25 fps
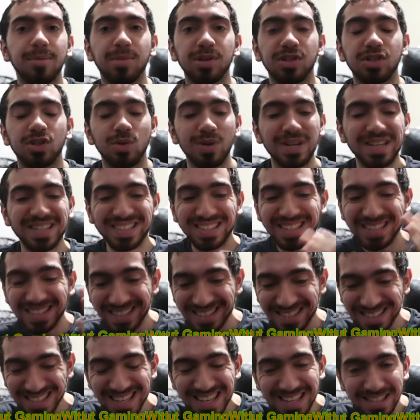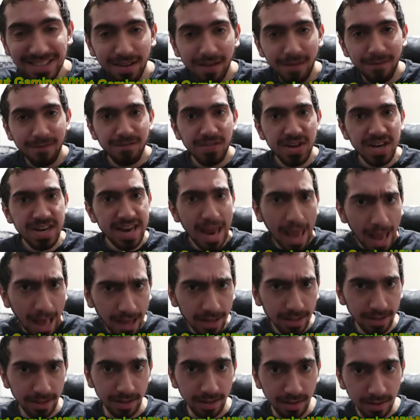episode is the season
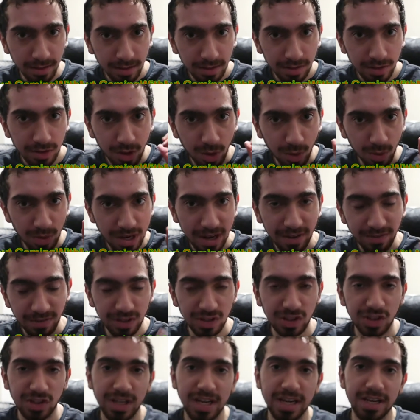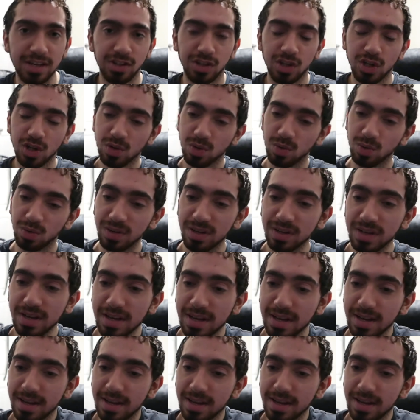finale, so definitely stay tuned.